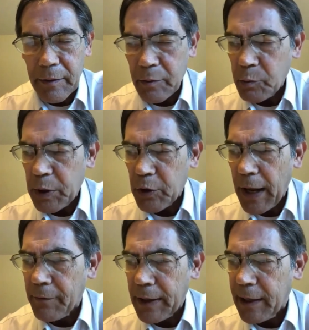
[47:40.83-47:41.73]
we don't
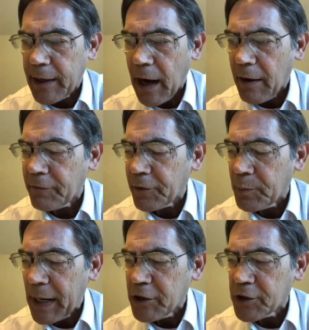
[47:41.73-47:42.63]
have any
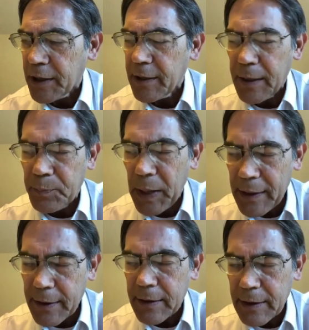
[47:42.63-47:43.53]

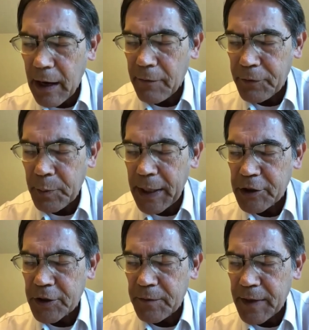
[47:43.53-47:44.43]
independent
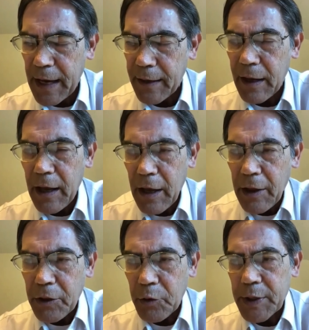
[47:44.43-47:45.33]
confirmation of that.
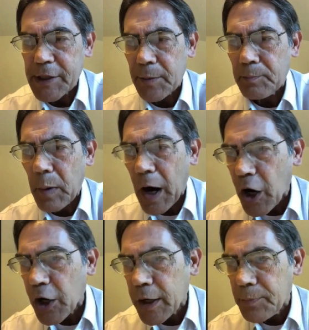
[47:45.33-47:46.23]
There is a
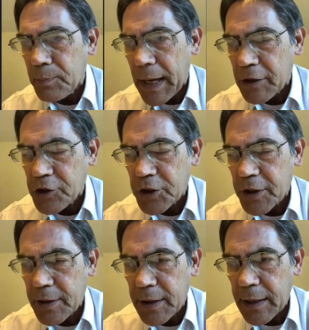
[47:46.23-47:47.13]
Mark
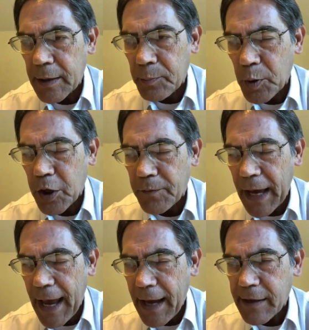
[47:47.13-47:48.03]
mentioned in the book of
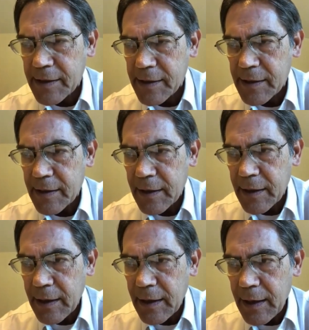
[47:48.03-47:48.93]
Acts,
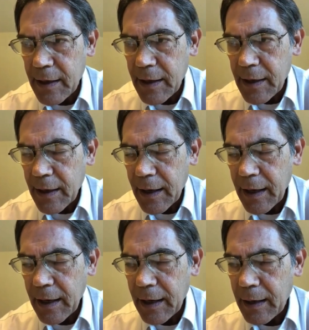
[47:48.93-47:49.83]

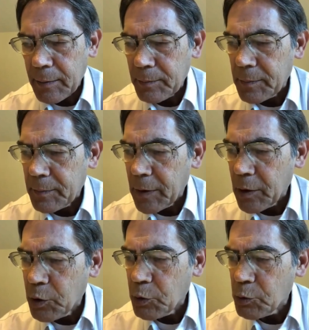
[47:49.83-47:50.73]

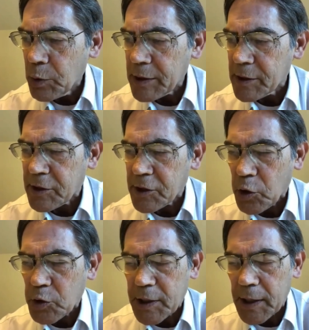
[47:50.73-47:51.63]
who was
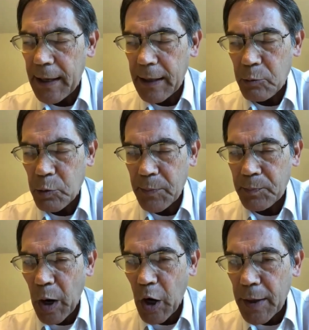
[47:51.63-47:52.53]
associated with
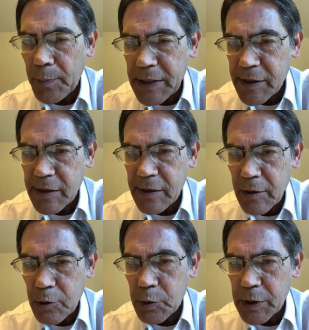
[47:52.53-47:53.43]
Barnabas,
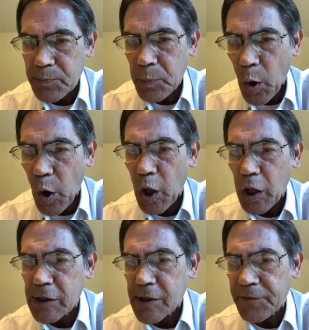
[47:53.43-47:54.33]
who was
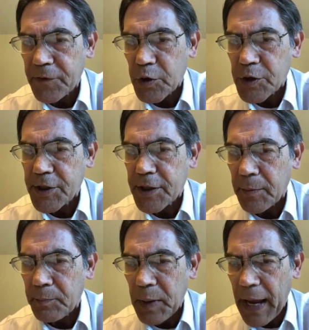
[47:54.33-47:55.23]
Paul's first
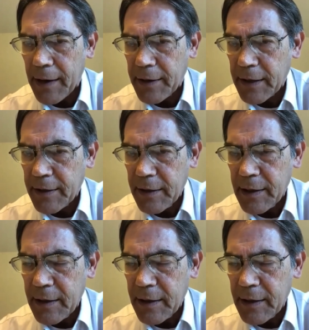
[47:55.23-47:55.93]
companion.